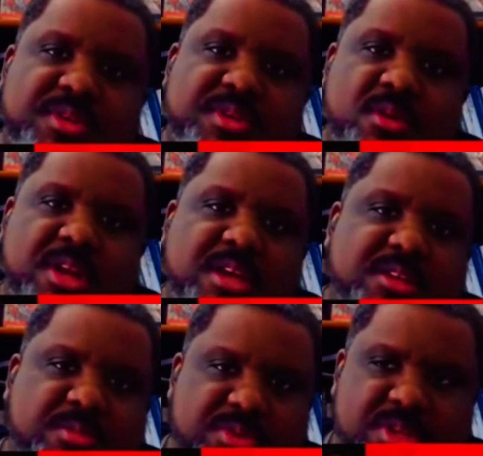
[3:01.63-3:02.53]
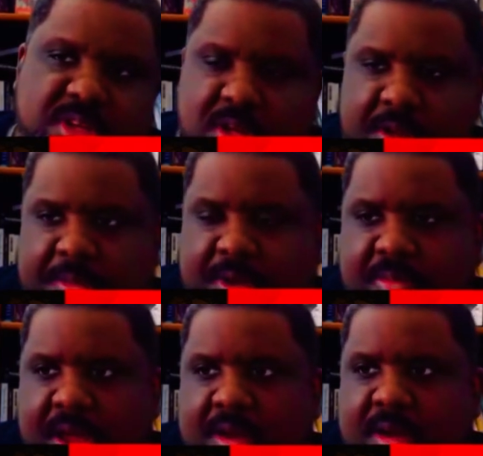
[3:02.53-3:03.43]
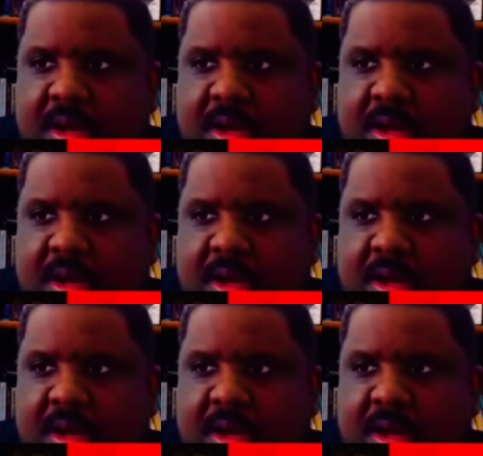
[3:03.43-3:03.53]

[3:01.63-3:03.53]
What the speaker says: was only 19% of black